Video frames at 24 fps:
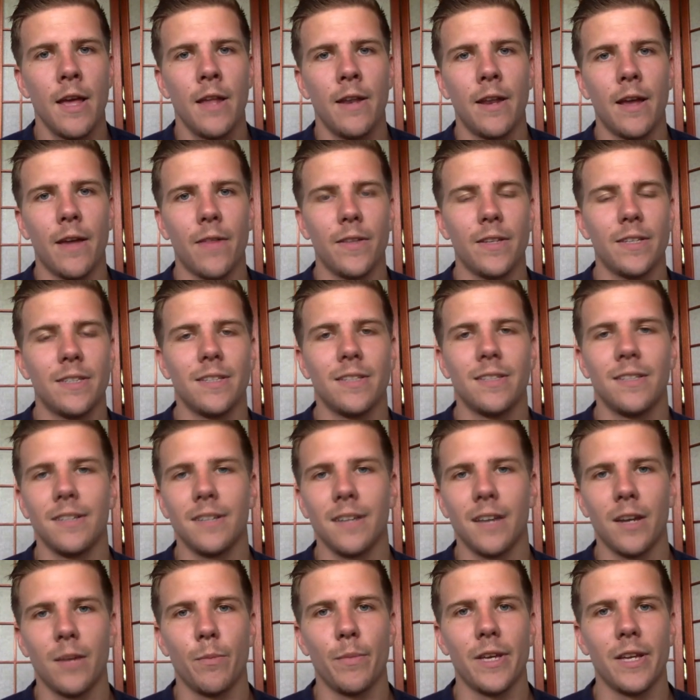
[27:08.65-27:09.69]
Now this isn't
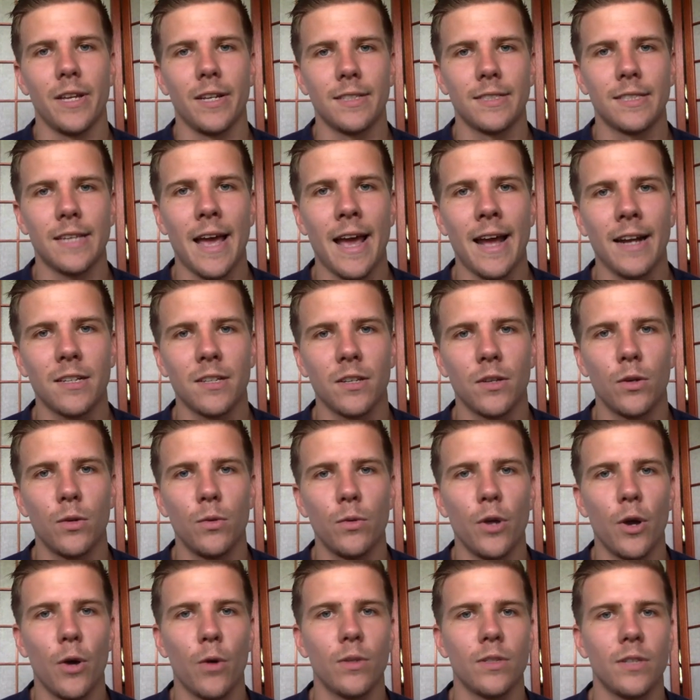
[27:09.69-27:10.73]
going to be exact. Who
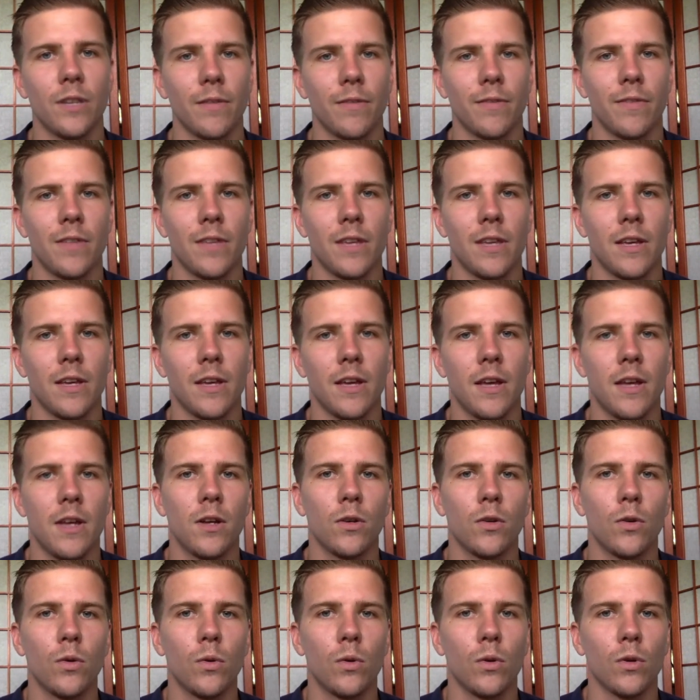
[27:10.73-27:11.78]
knows if the
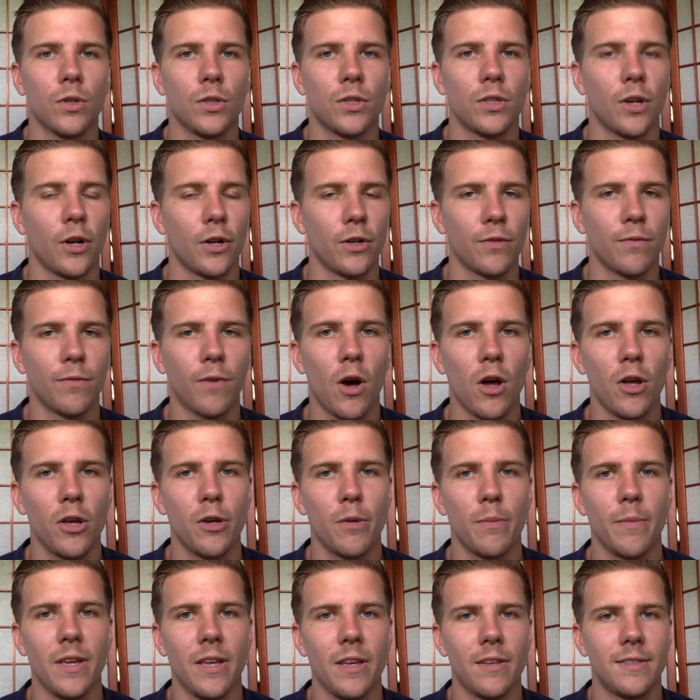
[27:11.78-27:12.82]
Google search
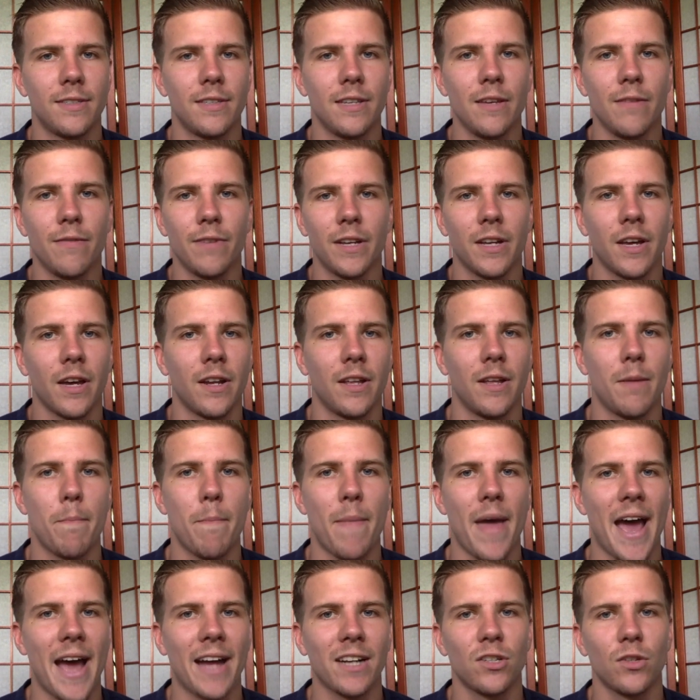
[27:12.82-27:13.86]
volume is even going to
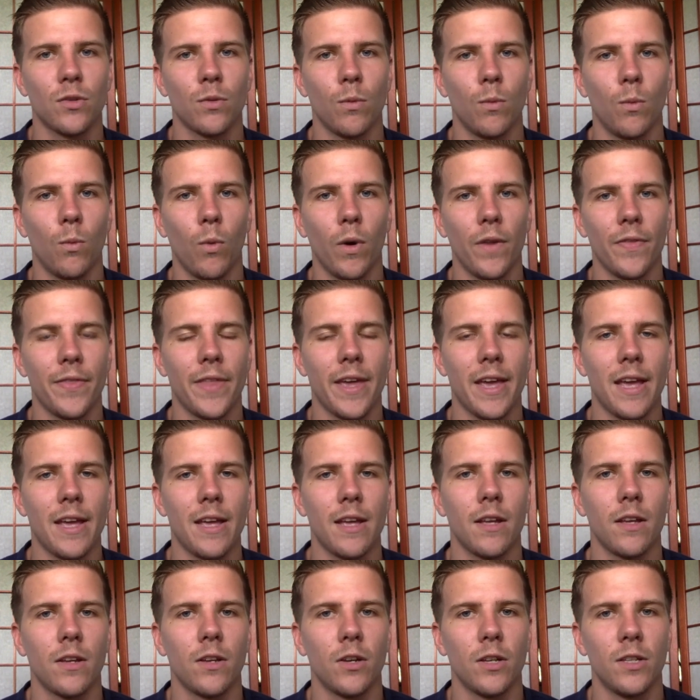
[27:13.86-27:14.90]
match what
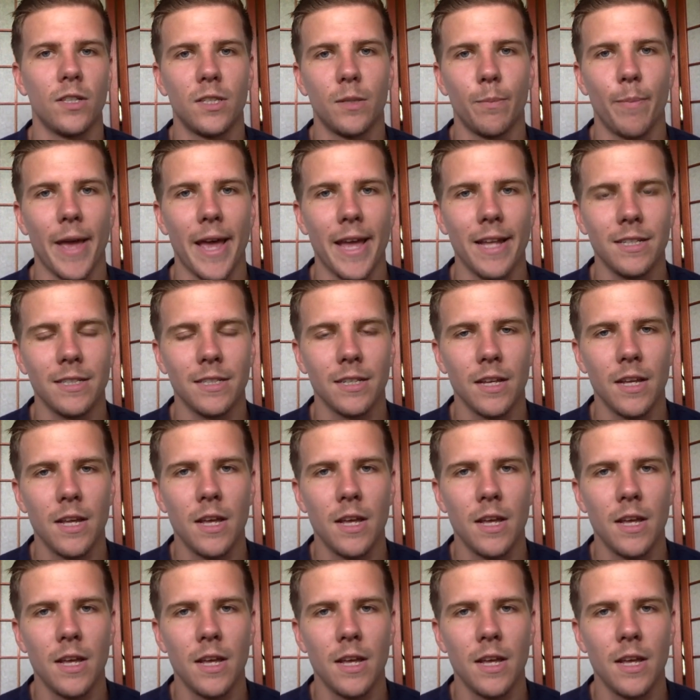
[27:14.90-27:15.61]
they could spend.